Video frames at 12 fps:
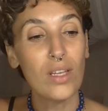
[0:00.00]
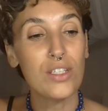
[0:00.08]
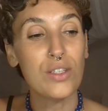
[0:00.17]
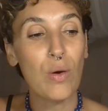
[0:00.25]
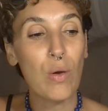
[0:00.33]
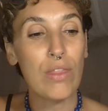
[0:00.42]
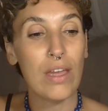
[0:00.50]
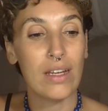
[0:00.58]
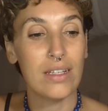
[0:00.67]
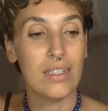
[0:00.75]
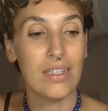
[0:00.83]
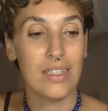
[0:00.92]
So there
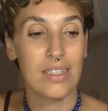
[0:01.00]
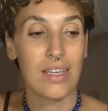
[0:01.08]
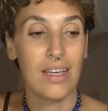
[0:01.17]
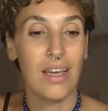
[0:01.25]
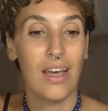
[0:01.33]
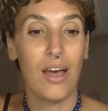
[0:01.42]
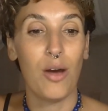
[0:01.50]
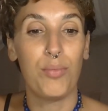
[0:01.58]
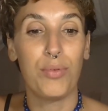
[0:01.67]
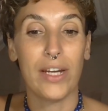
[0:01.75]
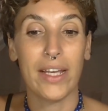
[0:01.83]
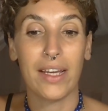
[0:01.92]
is a
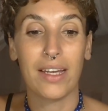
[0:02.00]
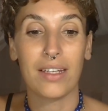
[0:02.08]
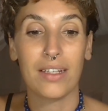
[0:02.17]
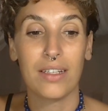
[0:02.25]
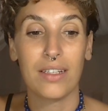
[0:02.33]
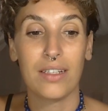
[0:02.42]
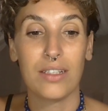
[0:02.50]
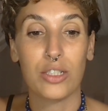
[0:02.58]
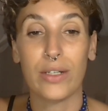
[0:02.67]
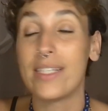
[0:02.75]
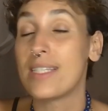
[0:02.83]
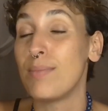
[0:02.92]
big
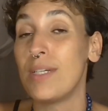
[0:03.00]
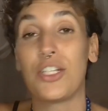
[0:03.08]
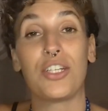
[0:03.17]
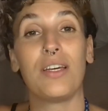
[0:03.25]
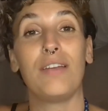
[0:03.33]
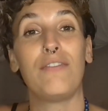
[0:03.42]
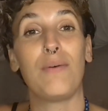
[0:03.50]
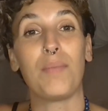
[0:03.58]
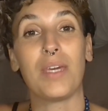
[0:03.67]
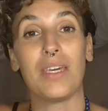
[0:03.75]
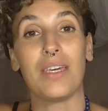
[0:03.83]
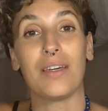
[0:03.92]
transmission for
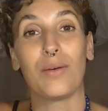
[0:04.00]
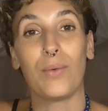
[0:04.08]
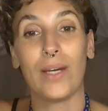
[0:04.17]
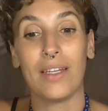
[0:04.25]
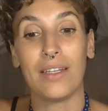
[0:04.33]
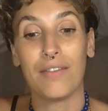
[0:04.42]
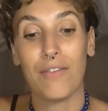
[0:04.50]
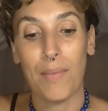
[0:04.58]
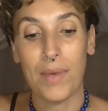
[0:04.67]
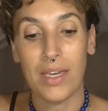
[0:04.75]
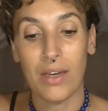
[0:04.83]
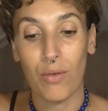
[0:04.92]
me waiting for
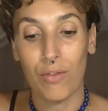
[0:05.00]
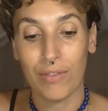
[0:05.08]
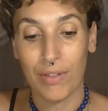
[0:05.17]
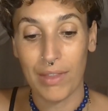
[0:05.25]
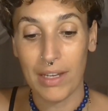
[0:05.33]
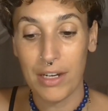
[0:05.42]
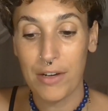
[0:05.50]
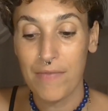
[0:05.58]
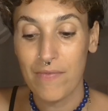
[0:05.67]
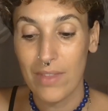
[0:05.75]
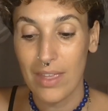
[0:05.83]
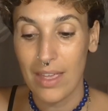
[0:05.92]
me over there.
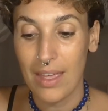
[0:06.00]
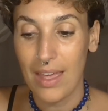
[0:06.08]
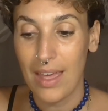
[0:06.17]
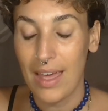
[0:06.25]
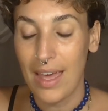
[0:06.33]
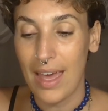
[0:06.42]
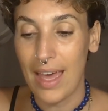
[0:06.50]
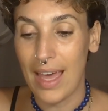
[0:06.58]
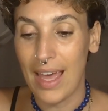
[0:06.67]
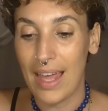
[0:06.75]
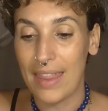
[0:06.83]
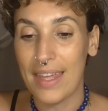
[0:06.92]

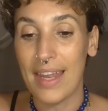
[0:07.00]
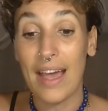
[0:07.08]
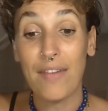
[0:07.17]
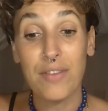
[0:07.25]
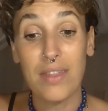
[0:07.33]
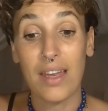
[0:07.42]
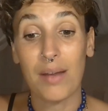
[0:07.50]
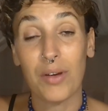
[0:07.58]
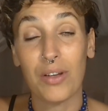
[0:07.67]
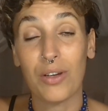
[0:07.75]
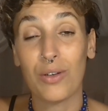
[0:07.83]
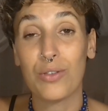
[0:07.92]
And then after that, I'm
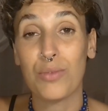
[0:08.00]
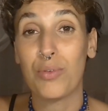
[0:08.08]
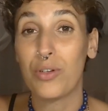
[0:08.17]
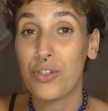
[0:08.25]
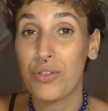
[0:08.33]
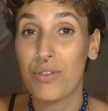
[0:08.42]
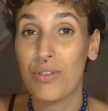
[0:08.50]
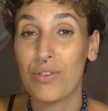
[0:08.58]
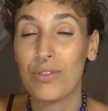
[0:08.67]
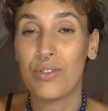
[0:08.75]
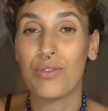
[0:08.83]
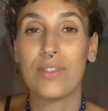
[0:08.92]
going to go to
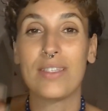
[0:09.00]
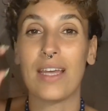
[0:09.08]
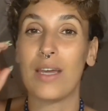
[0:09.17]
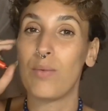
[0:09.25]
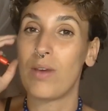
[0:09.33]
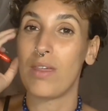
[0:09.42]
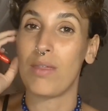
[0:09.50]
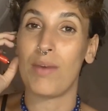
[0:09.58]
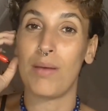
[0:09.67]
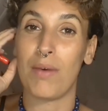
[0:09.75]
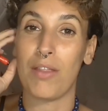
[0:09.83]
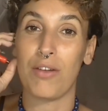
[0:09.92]
Portugal to stay with
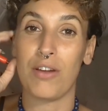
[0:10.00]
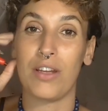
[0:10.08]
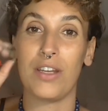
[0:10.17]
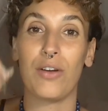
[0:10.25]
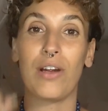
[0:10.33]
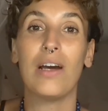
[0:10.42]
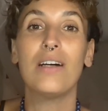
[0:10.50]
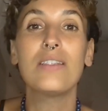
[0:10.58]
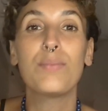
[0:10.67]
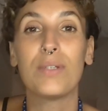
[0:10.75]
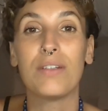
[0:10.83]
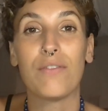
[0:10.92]
my mother and her
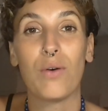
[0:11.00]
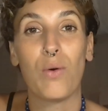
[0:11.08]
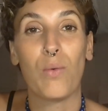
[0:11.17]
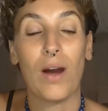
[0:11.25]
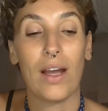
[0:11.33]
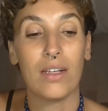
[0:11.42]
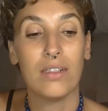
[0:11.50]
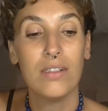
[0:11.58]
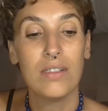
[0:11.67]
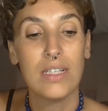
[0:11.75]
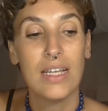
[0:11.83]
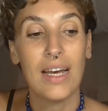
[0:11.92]
husband for a while
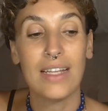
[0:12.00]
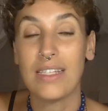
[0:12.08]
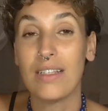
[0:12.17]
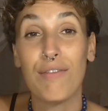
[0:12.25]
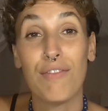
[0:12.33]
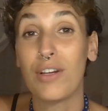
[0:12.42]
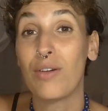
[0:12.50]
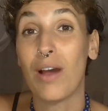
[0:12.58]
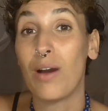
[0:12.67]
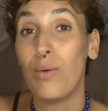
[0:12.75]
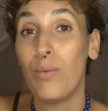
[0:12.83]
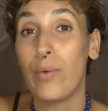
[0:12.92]
until I figure
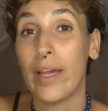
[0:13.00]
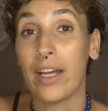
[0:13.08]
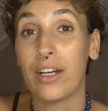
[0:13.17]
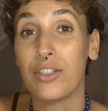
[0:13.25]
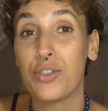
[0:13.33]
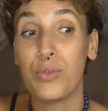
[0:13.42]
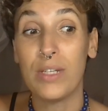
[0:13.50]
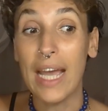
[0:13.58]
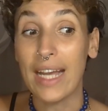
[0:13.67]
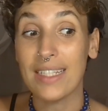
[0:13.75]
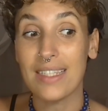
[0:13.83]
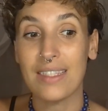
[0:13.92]
out where to
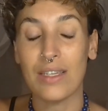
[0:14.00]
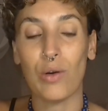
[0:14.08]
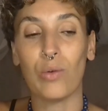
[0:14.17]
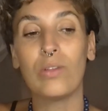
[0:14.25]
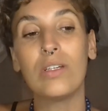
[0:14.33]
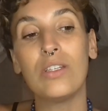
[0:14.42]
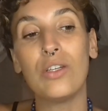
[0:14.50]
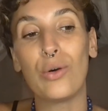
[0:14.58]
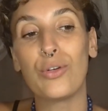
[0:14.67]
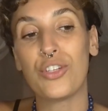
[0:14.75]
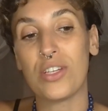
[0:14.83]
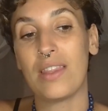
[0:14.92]
next. The only
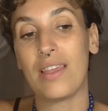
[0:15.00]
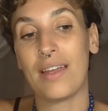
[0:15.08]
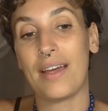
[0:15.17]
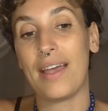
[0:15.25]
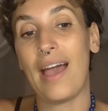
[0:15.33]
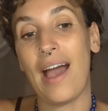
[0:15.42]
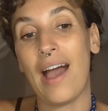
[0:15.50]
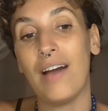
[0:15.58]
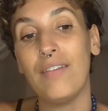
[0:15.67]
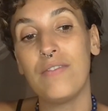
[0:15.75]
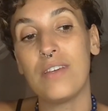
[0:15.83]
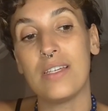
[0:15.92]
notion that I
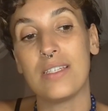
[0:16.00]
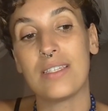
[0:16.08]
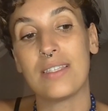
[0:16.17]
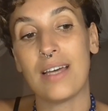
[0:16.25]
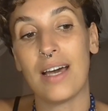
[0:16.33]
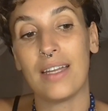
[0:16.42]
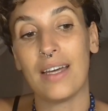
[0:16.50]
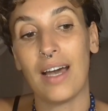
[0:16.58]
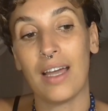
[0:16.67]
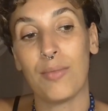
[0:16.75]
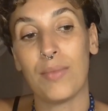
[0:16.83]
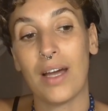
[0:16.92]
have is that
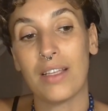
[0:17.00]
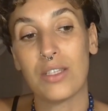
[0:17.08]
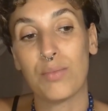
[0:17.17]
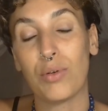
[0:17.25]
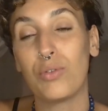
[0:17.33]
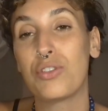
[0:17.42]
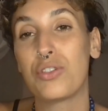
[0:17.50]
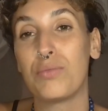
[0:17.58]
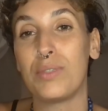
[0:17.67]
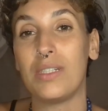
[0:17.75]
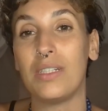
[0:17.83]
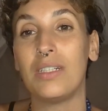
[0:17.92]
I am not supposed to
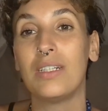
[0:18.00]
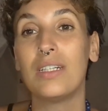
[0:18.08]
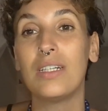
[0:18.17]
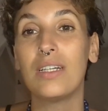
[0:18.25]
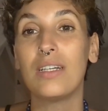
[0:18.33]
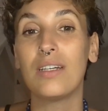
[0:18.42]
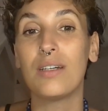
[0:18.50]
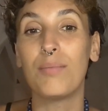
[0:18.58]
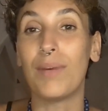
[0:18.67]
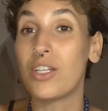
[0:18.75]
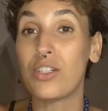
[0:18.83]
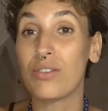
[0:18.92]
be
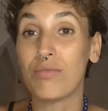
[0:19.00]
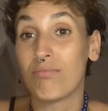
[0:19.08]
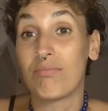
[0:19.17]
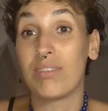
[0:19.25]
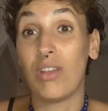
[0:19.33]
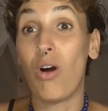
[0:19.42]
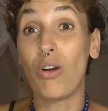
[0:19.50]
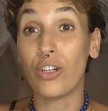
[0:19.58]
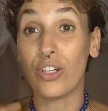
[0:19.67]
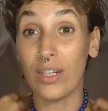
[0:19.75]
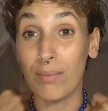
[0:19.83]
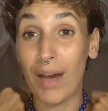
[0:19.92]
much
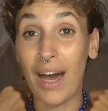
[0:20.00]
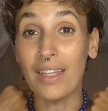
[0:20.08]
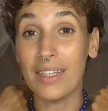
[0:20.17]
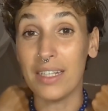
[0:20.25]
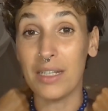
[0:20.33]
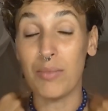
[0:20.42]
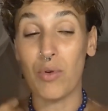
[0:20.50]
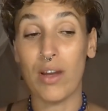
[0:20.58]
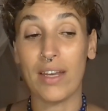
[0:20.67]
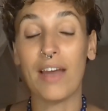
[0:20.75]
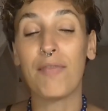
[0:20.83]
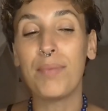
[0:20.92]
longer in Bali anymore.
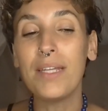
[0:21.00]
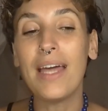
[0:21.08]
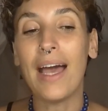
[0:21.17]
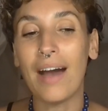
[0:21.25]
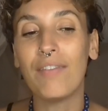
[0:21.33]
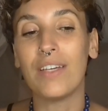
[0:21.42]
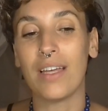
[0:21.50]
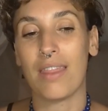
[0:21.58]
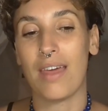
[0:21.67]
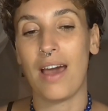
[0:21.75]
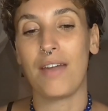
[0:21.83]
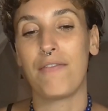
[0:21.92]
And I've been having
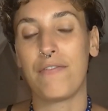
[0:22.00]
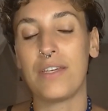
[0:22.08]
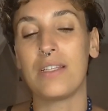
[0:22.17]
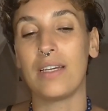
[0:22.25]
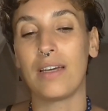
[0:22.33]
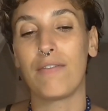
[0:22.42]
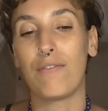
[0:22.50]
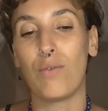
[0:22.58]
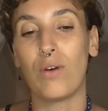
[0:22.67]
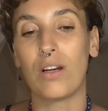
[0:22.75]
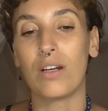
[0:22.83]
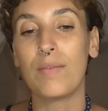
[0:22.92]
that feeling
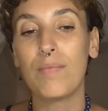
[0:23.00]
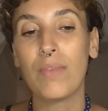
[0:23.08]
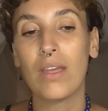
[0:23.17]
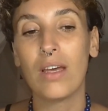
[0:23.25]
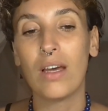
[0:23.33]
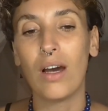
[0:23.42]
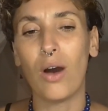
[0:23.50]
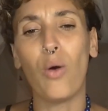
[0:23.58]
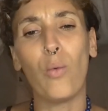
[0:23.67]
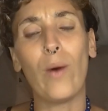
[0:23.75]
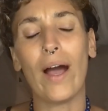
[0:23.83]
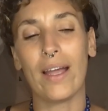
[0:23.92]
for a
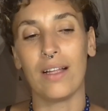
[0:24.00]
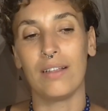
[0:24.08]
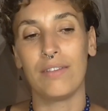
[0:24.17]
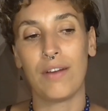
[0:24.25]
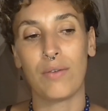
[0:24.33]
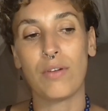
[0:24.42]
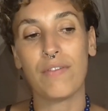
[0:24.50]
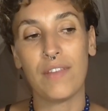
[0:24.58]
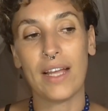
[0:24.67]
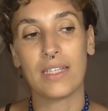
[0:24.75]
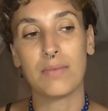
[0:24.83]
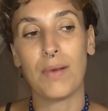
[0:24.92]
while. If I
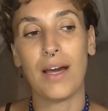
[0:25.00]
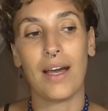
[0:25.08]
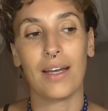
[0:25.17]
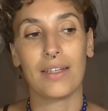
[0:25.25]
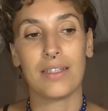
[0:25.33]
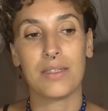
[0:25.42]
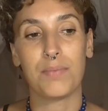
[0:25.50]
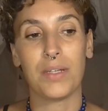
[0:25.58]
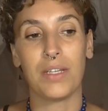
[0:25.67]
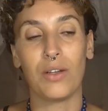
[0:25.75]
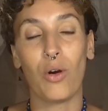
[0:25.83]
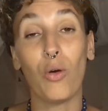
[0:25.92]
reflect back, it's
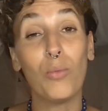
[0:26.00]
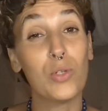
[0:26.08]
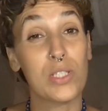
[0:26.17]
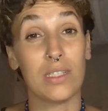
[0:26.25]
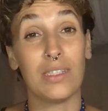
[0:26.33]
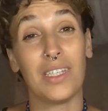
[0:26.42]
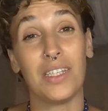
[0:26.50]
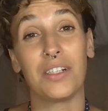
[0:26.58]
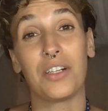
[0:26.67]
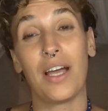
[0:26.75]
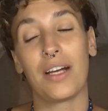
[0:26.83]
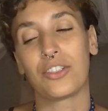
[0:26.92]
been almost a
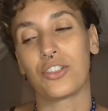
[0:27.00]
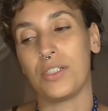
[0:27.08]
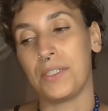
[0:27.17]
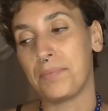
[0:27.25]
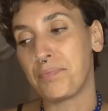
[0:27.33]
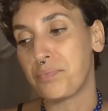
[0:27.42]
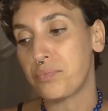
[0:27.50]
year actually.